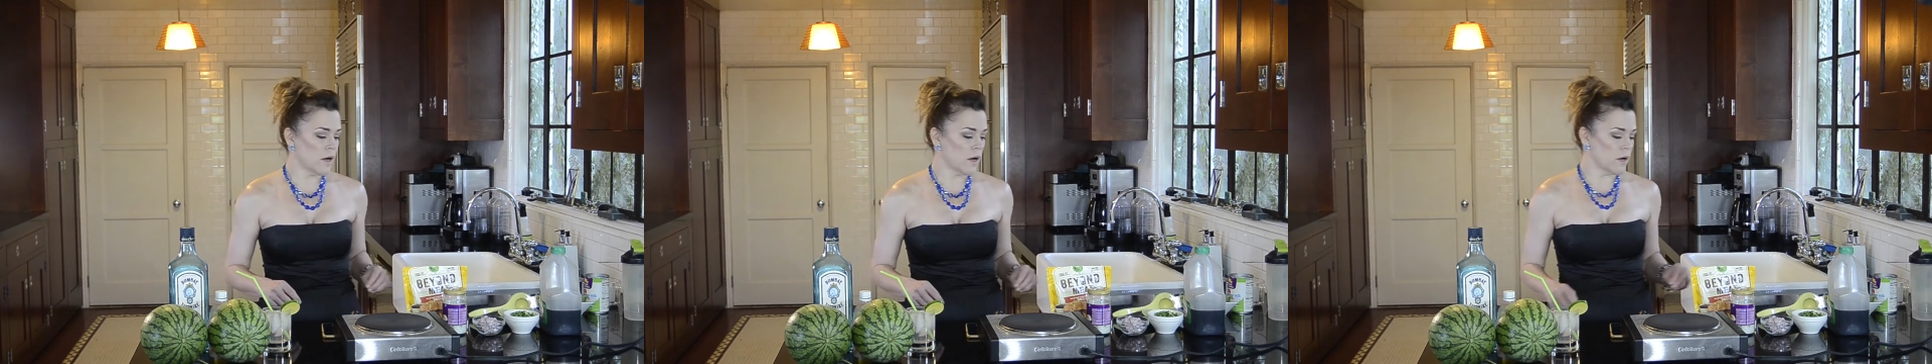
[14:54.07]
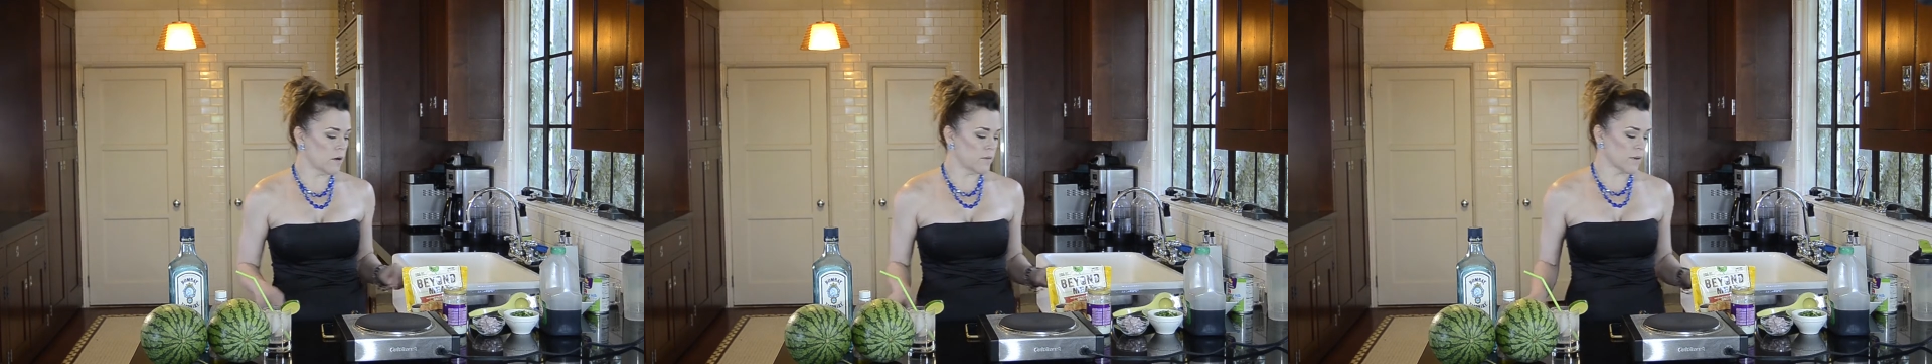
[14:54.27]

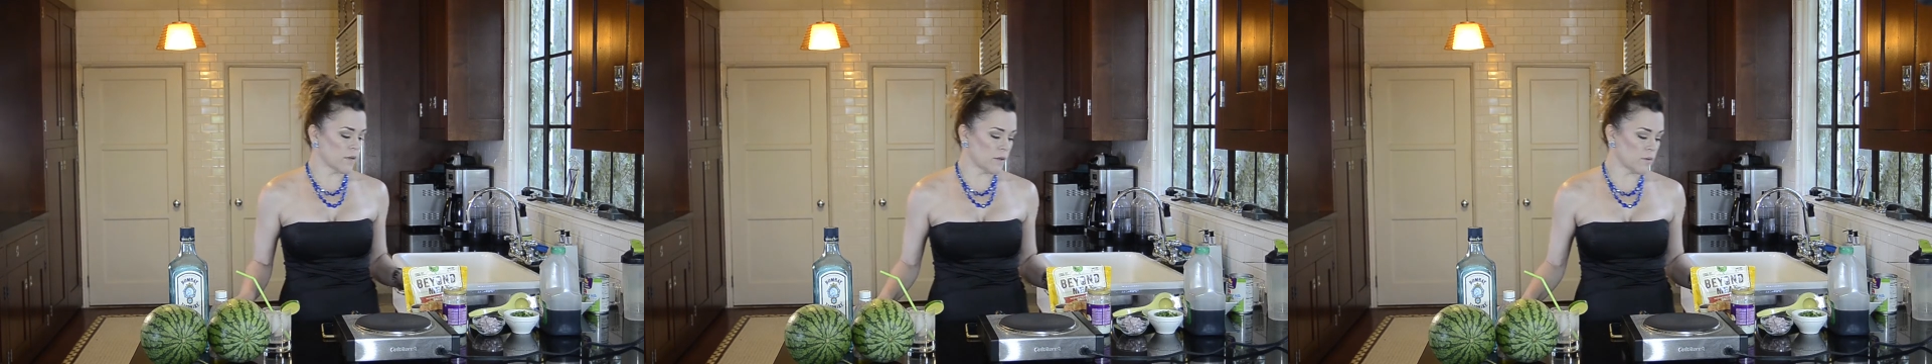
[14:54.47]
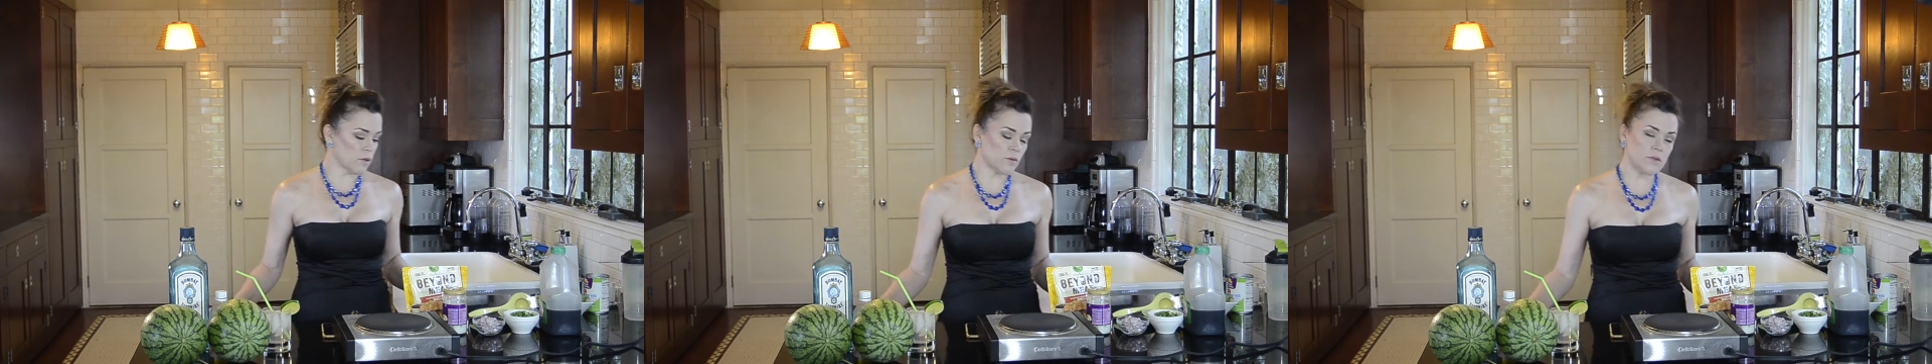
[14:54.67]
And
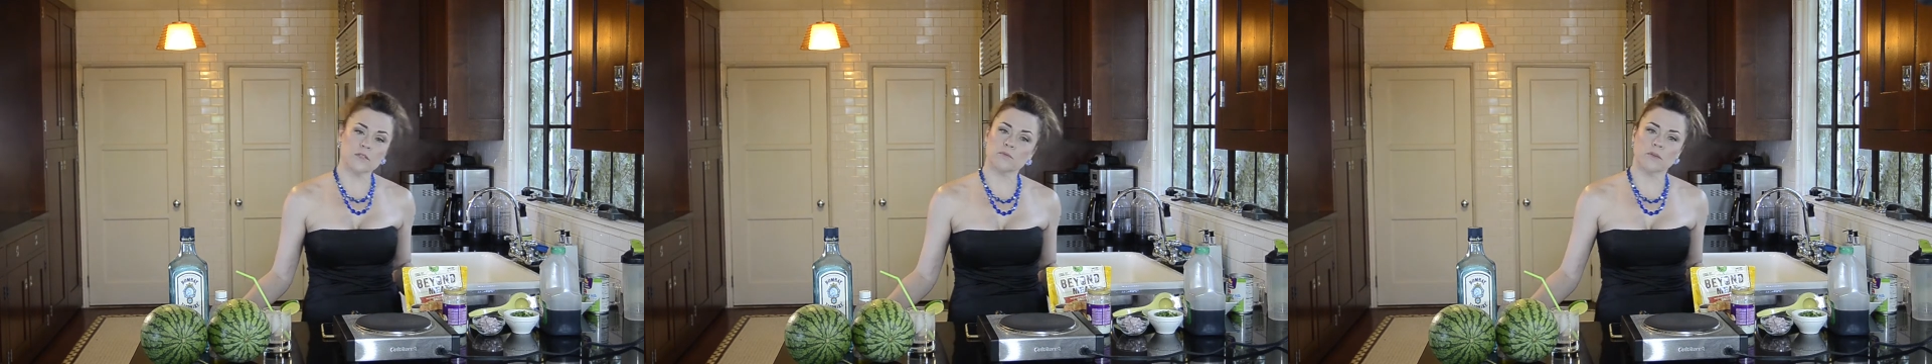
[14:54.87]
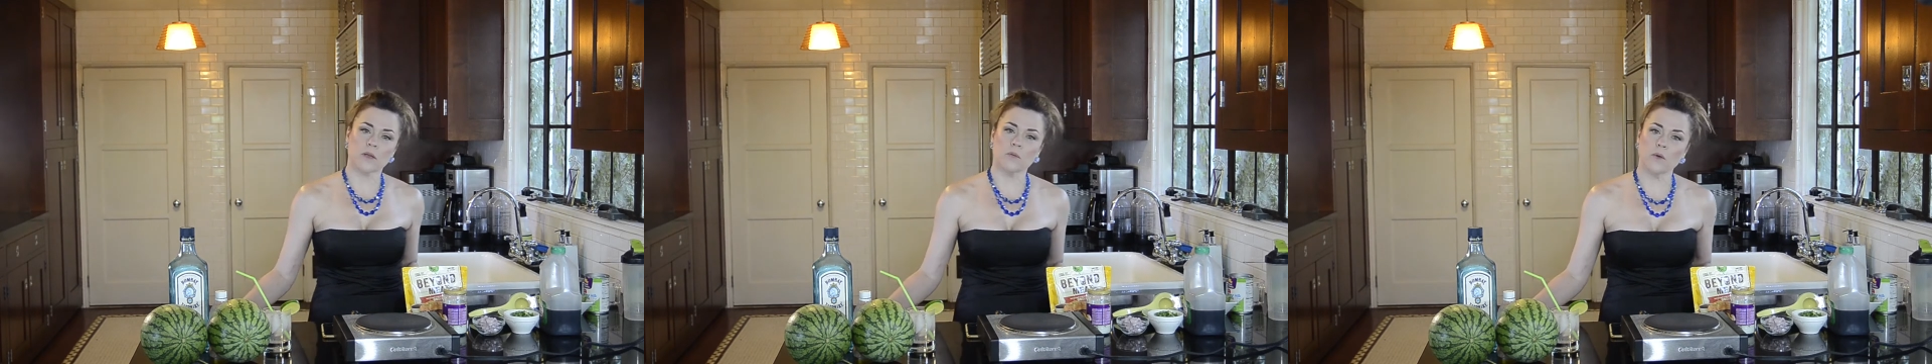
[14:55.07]
I want to
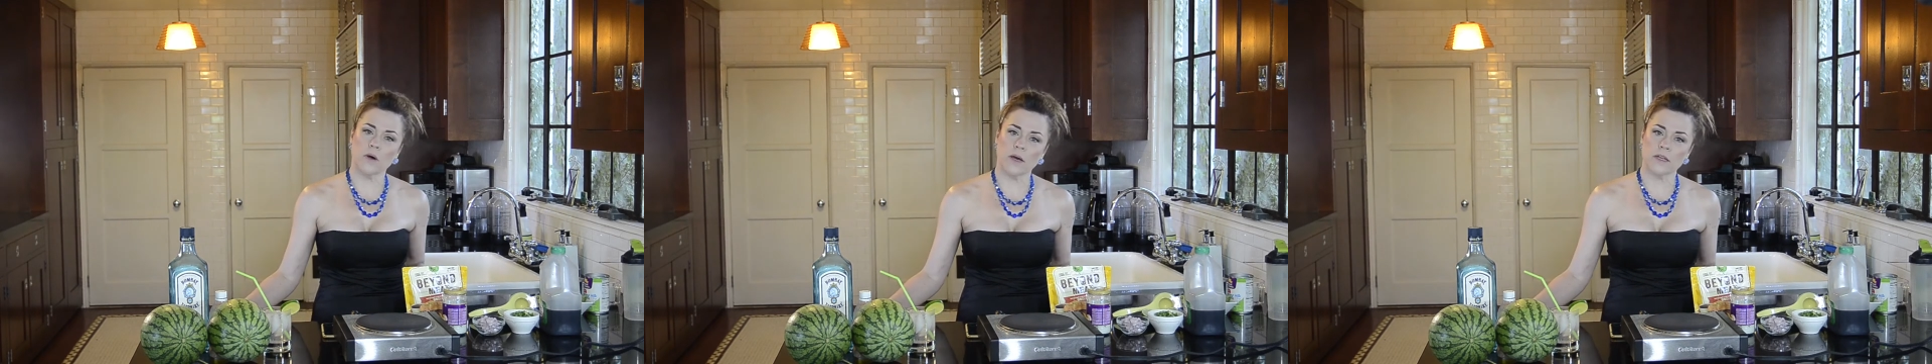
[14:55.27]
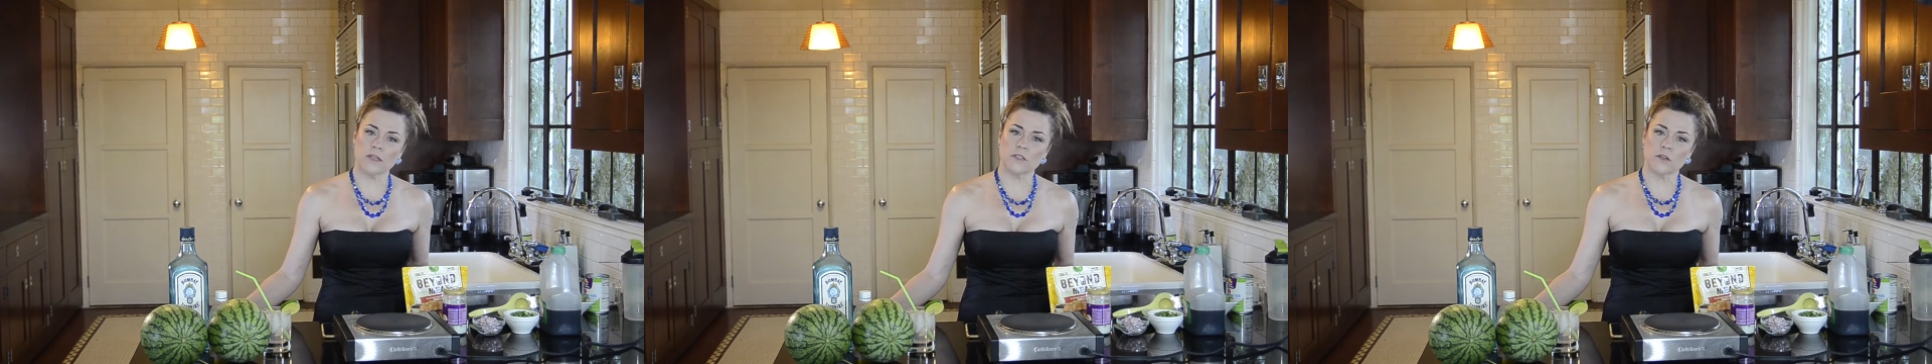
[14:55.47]
explain why